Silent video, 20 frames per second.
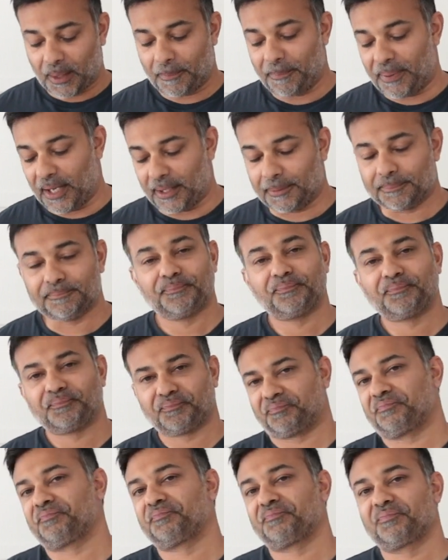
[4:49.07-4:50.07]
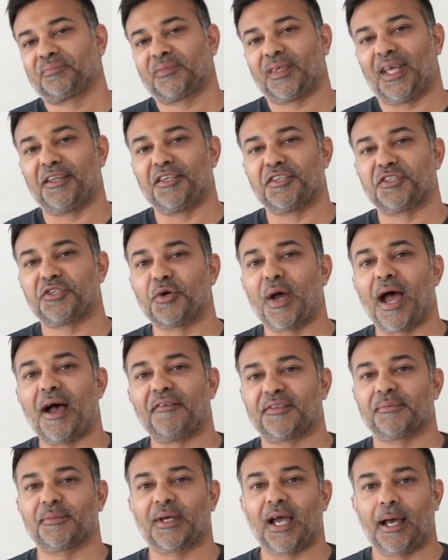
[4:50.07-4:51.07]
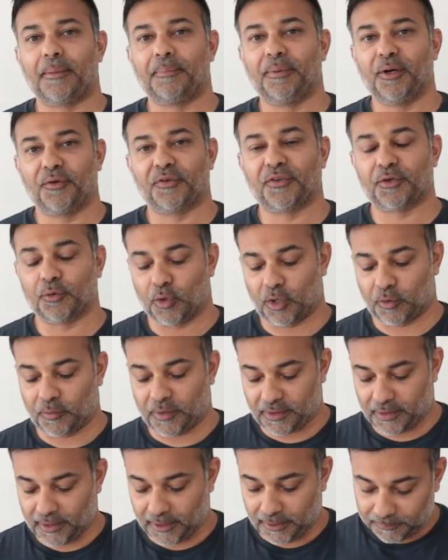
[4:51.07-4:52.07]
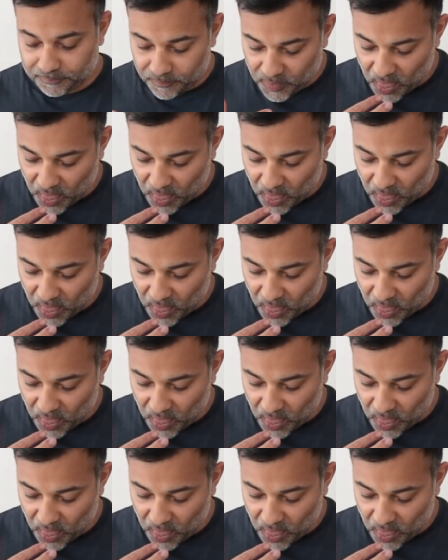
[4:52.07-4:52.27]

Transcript: but at least you have some guideposts to work with there.